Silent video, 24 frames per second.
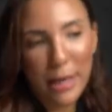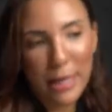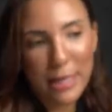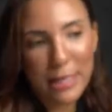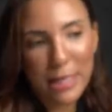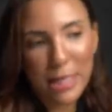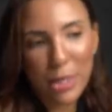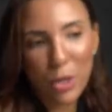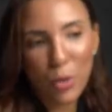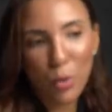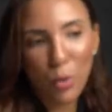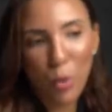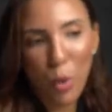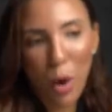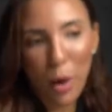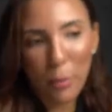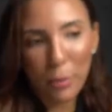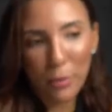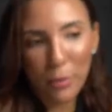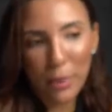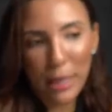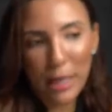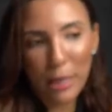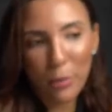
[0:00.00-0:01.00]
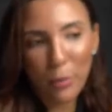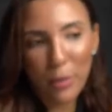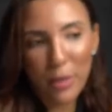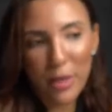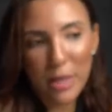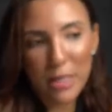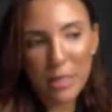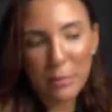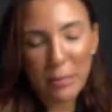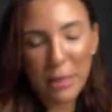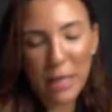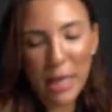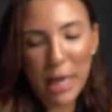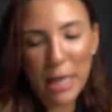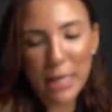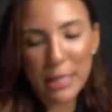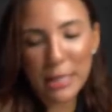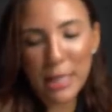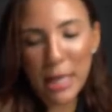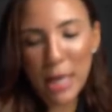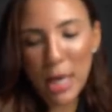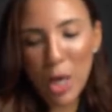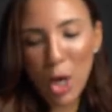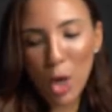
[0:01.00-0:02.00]
I see you cooperating with this,
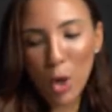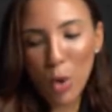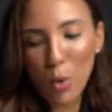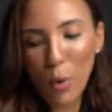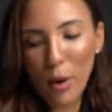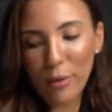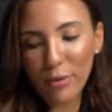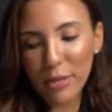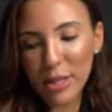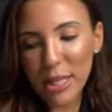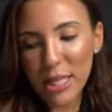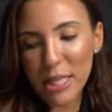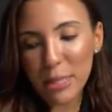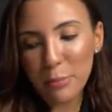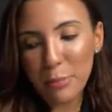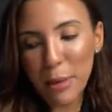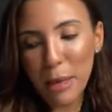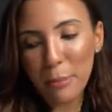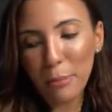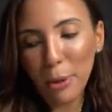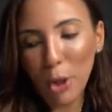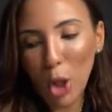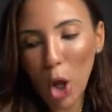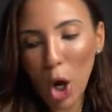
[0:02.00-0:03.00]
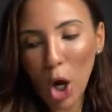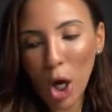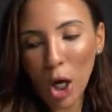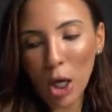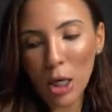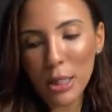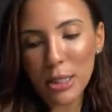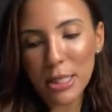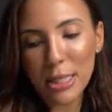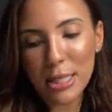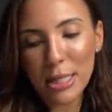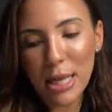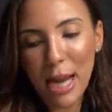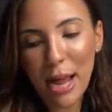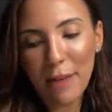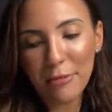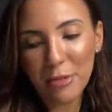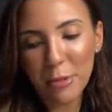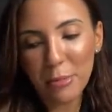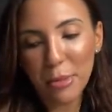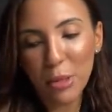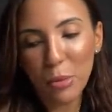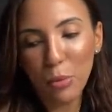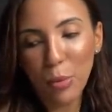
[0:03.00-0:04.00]
because whoever these people are, it doesn't have
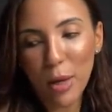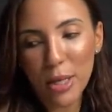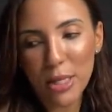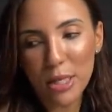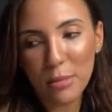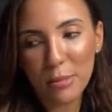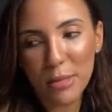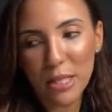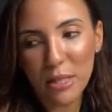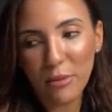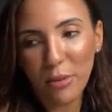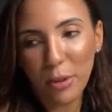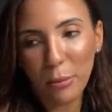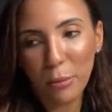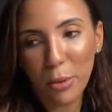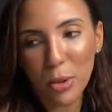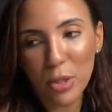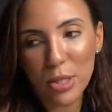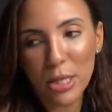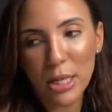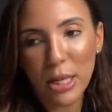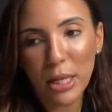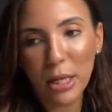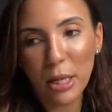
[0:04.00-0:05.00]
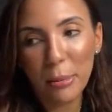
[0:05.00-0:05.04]
to be one specific person.